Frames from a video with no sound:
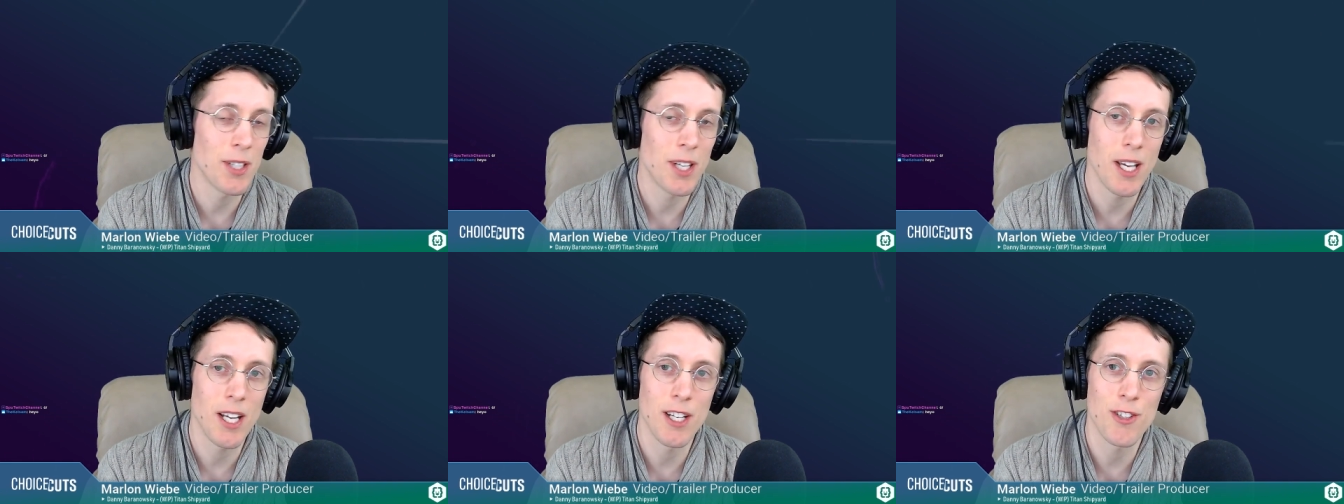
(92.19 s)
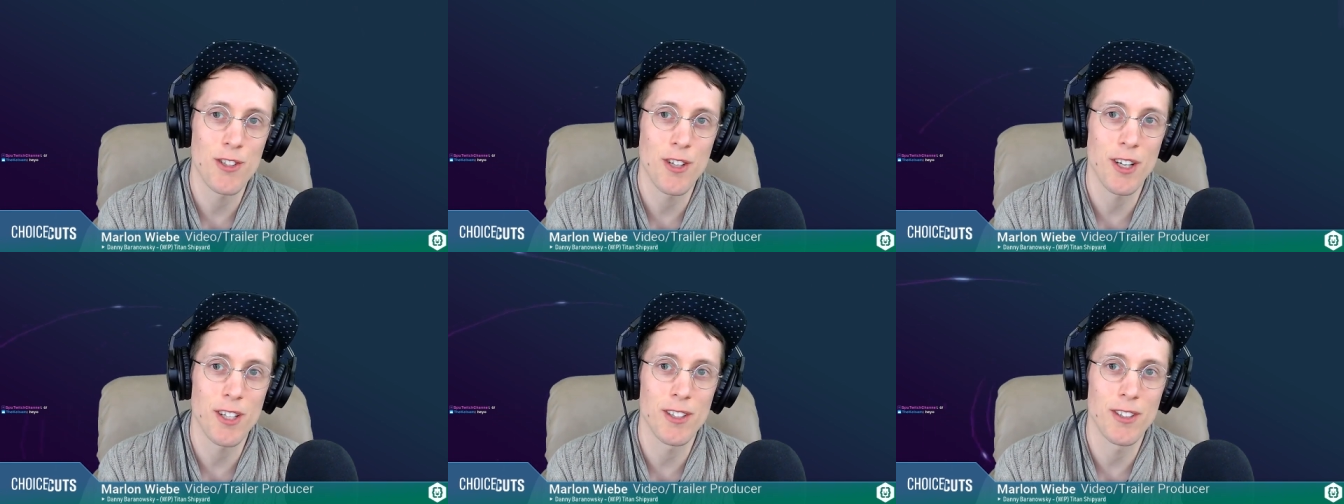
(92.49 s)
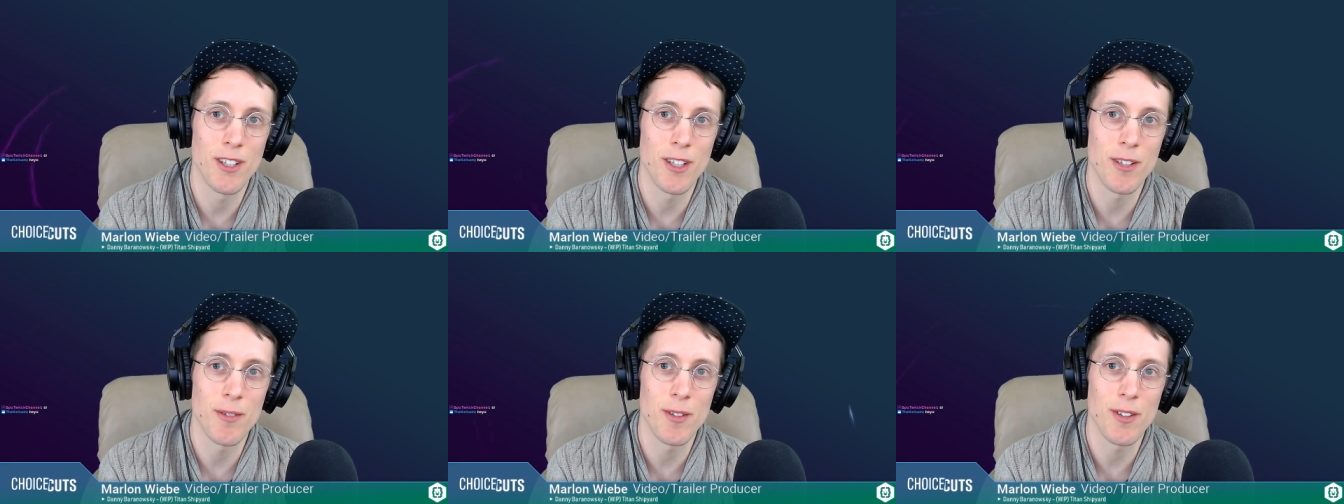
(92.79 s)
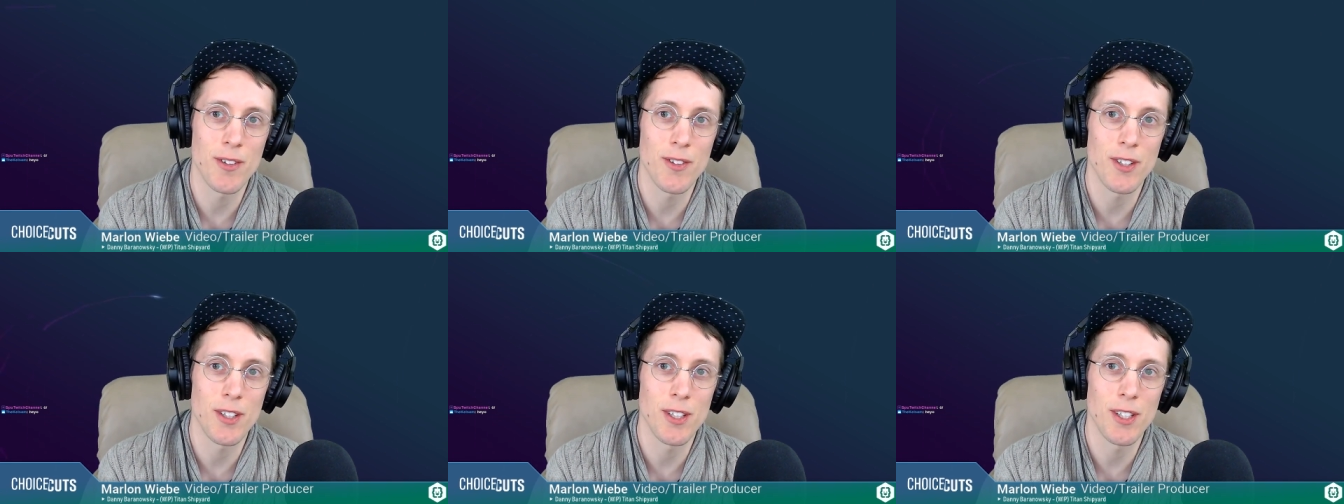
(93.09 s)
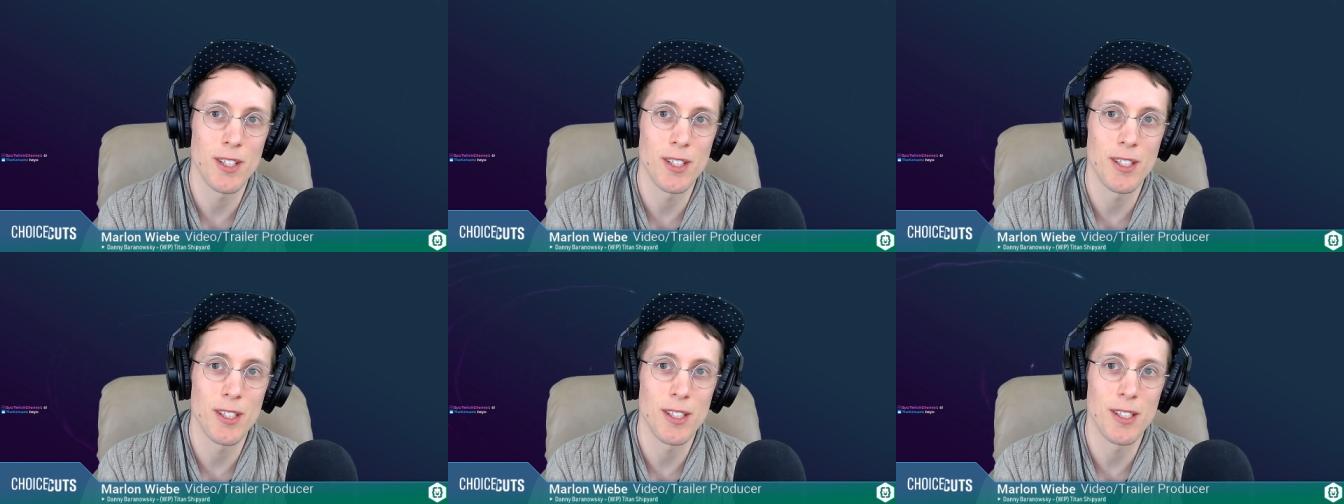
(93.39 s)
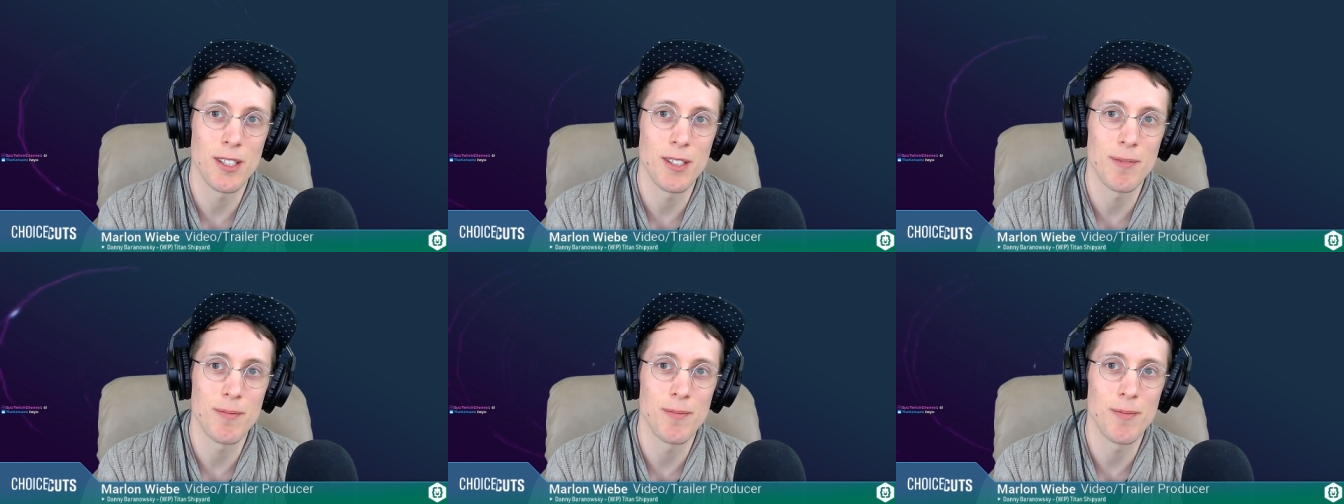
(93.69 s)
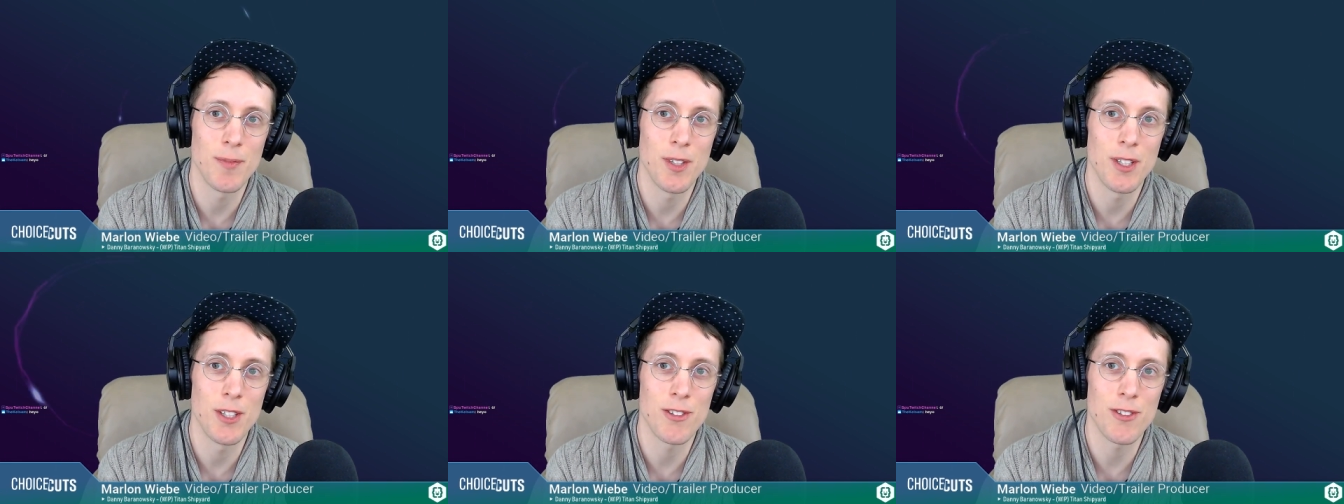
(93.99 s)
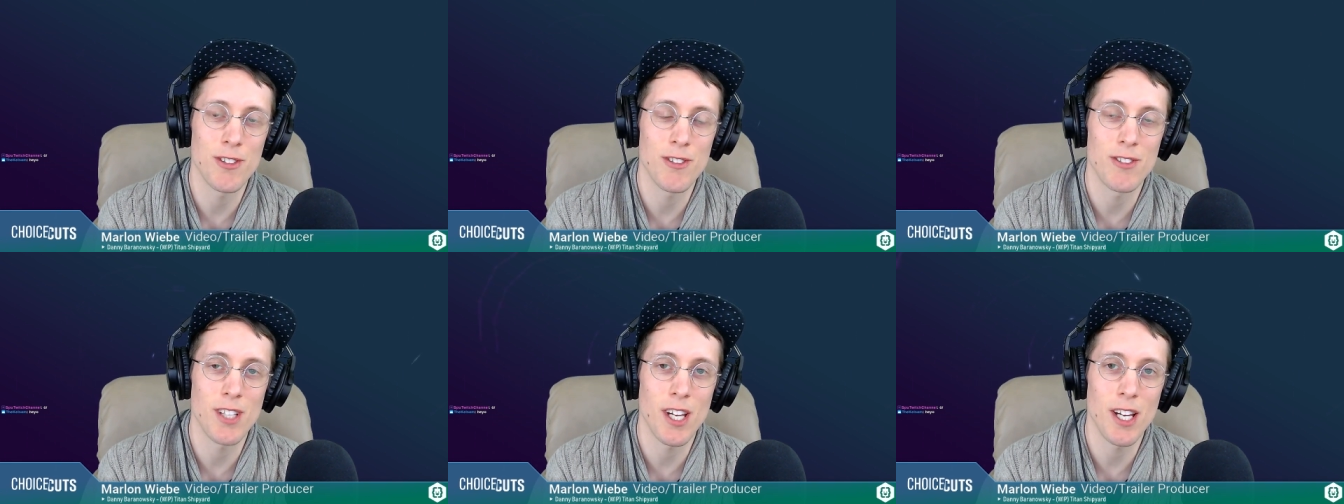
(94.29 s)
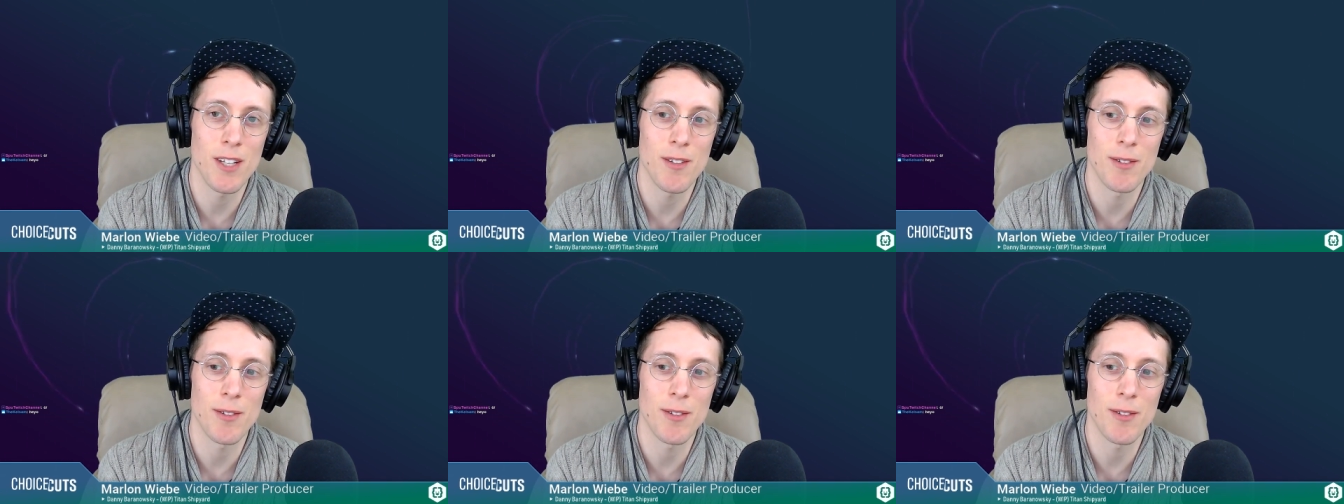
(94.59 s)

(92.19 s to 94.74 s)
kind of trucking along with Industry of Titan.